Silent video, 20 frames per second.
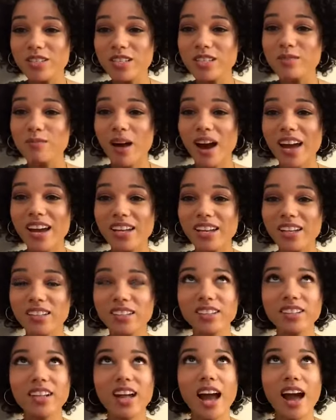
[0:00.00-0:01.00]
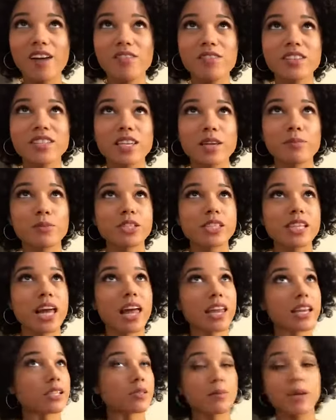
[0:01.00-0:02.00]
Maya have the same
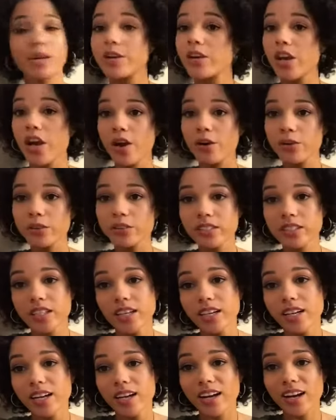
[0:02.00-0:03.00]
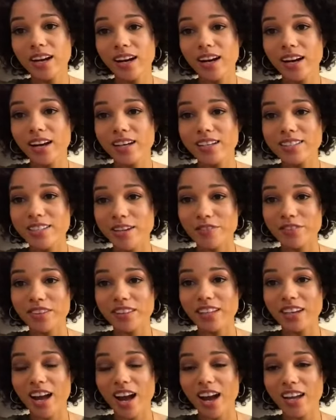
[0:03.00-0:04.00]
personality as me? No. Definitely
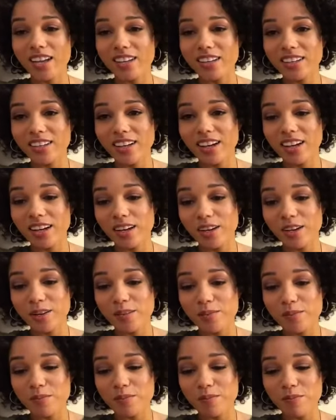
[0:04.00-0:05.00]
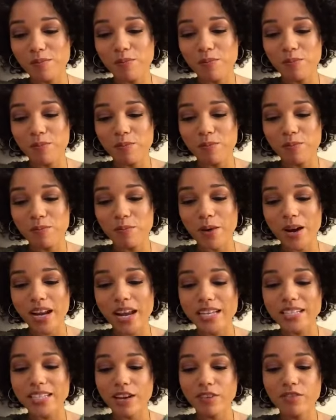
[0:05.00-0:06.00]
not. But
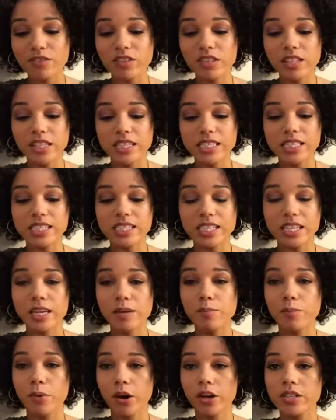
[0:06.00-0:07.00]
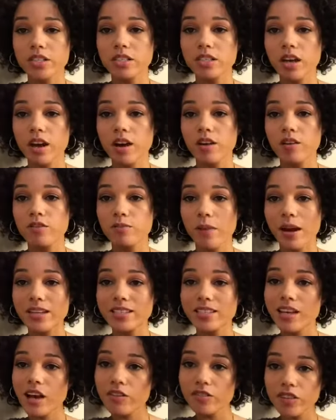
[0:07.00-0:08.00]
I definitely see parts of
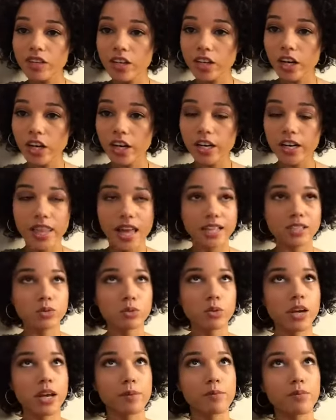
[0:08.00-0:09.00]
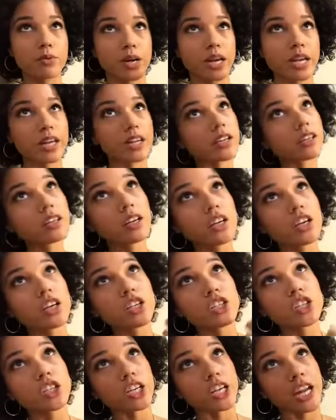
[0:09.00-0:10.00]
myself in her, and that's what I bring
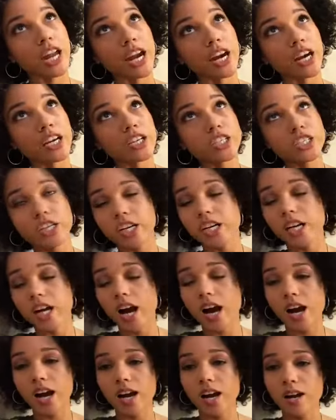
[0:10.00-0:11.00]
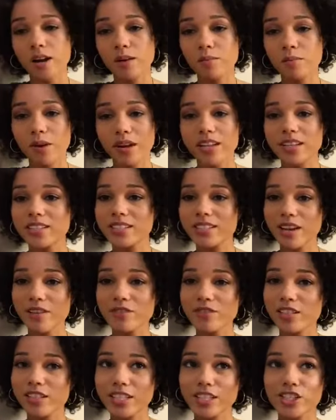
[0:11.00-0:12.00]
to her character. But
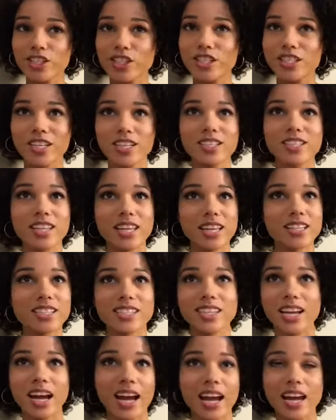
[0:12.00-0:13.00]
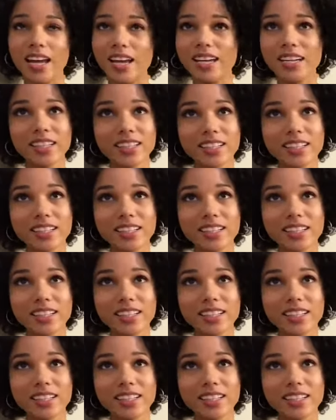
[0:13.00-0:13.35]
definitely she does things that I